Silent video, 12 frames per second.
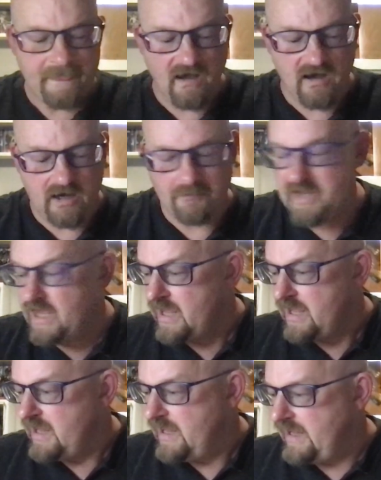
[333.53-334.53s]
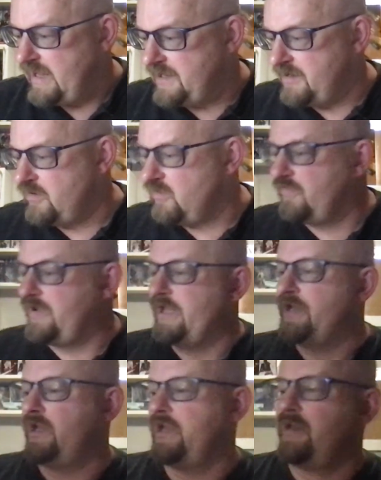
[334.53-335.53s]
um, and you know
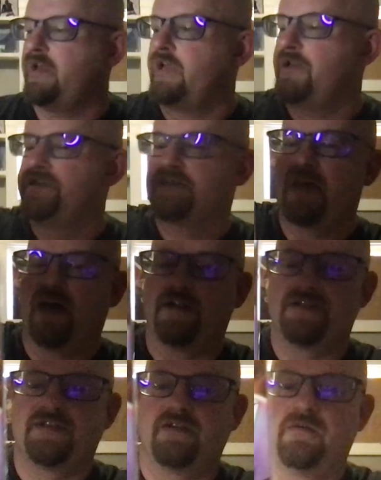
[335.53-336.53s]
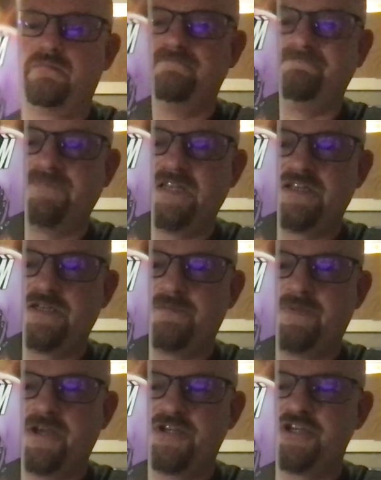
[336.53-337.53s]
it, it it's got some
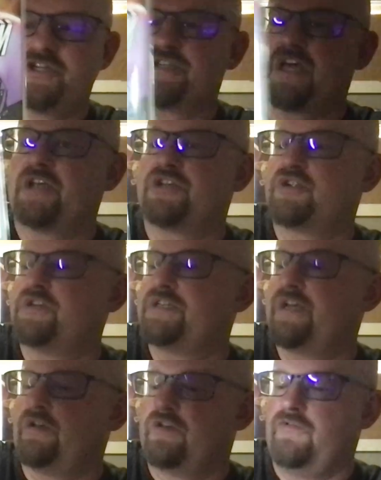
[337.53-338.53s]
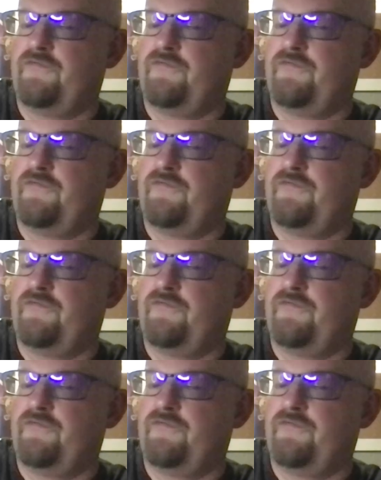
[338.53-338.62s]
depictions, I should tell you,